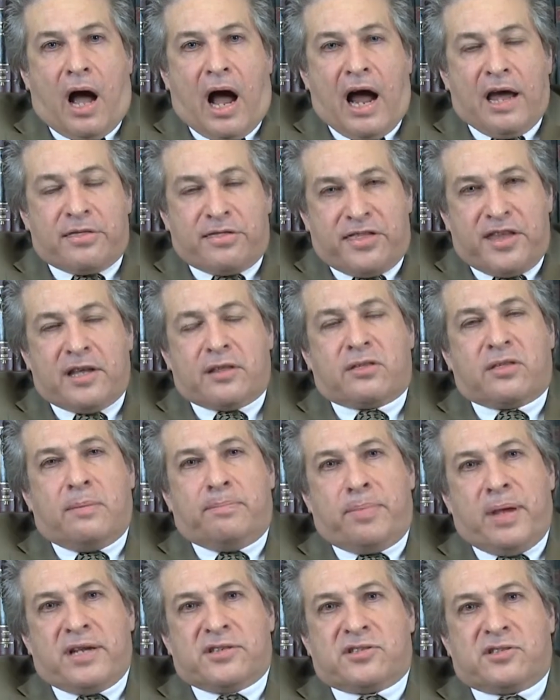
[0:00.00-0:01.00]
I think the
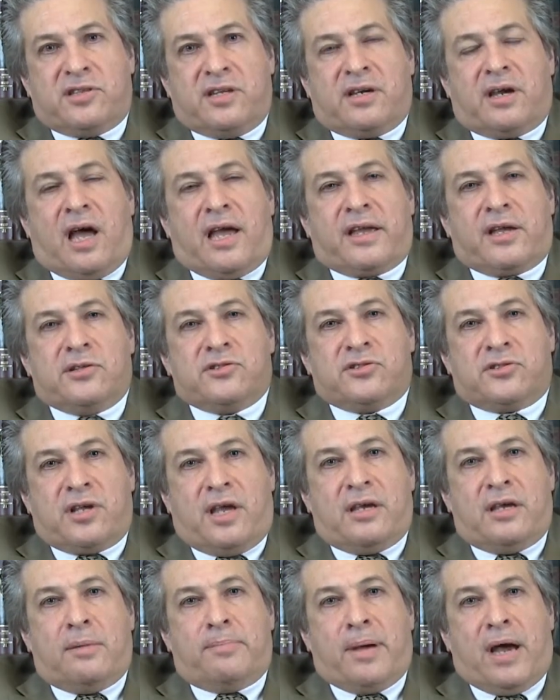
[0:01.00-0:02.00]
best thing I can
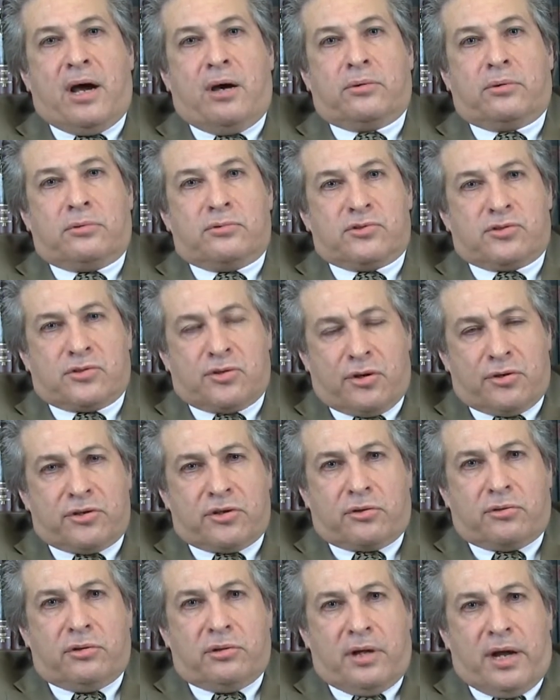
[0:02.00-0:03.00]
say about
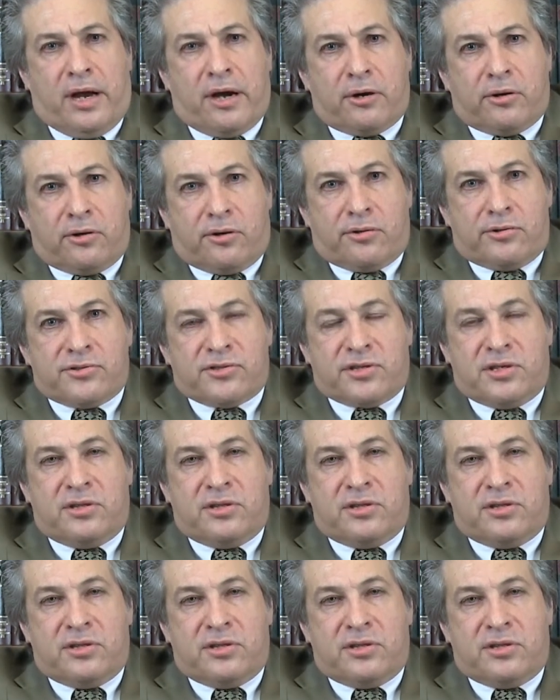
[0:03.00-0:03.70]
surgical errors